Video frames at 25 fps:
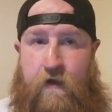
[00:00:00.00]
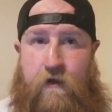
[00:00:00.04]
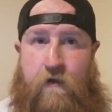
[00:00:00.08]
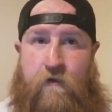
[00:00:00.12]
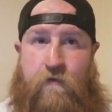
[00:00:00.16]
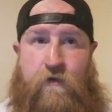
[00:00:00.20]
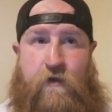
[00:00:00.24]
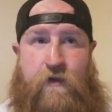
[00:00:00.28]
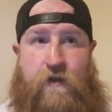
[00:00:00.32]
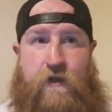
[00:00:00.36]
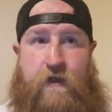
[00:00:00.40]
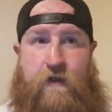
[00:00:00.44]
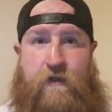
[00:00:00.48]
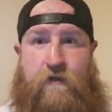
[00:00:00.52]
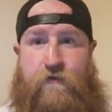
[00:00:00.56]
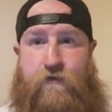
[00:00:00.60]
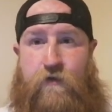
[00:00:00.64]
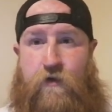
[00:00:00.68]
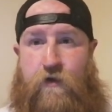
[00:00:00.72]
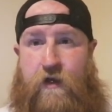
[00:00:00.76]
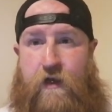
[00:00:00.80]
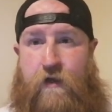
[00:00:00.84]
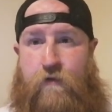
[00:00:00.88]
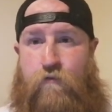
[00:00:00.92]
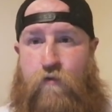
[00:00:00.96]
for these
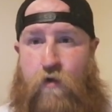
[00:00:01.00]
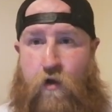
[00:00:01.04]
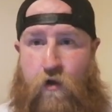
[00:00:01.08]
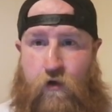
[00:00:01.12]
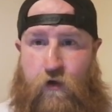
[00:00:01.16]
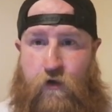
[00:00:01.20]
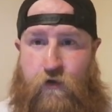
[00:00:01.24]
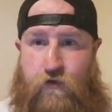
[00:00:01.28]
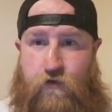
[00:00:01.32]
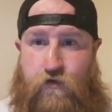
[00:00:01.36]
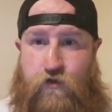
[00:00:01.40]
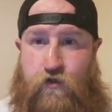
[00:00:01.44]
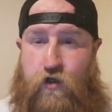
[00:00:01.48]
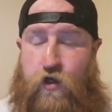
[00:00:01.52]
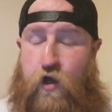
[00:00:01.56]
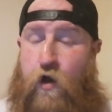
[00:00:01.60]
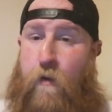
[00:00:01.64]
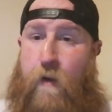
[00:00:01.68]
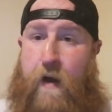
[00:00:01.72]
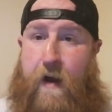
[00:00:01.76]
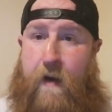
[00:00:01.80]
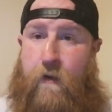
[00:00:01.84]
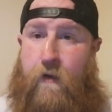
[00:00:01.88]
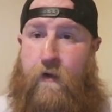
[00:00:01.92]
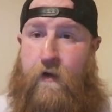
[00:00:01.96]
fucking wrong-uns to
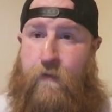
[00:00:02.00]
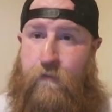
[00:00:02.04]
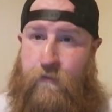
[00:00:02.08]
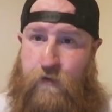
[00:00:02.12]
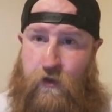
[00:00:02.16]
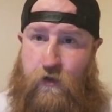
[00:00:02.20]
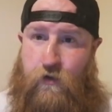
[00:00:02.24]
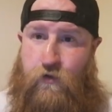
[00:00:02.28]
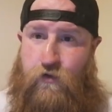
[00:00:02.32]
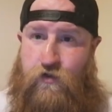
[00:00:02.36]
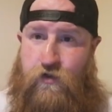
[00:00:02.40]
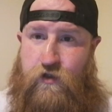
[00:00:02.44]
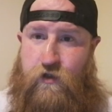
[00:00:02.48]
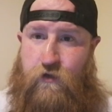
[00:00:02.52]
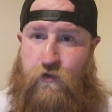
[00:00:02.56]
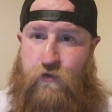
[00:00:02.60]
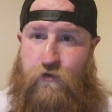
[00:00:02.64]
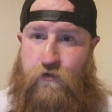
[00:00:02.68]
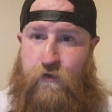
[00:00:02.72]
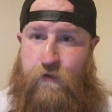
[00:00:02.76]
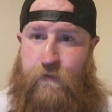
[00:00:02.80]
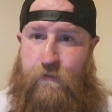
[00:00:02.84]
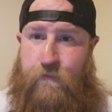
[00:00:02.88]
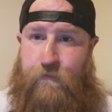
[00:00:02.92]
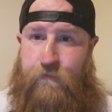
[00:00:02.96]
go out and abuse
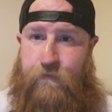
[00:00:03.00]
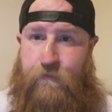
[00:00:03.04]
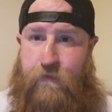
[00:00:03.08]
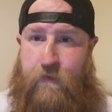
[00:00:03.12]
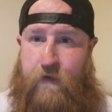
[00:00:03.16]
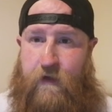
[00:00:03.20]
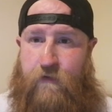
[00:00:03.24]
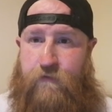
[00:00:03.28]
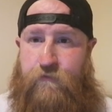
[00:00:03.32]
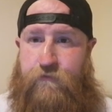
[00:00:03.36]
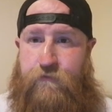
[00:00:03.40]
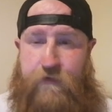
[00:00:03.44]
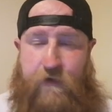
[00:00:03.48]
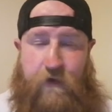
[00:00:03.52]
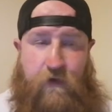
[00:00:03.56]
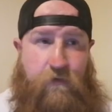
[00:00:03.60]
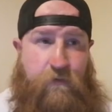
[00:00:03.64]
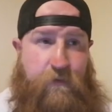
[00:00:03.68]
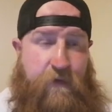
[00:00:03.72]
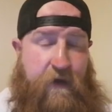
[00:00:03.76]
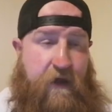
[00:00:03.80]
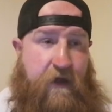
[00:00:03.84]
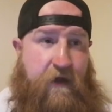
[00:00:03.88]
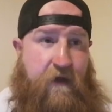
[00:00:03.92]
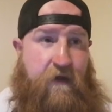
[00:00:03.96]
children and
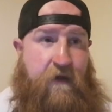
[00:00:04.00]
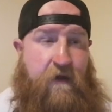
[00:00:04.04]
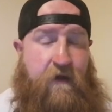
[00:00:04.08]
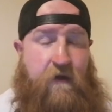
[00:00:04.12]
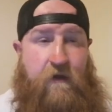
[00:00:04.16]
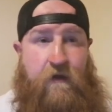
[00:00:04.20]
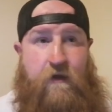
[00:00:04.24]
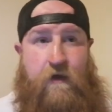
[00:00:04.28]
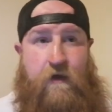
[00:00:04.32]
film it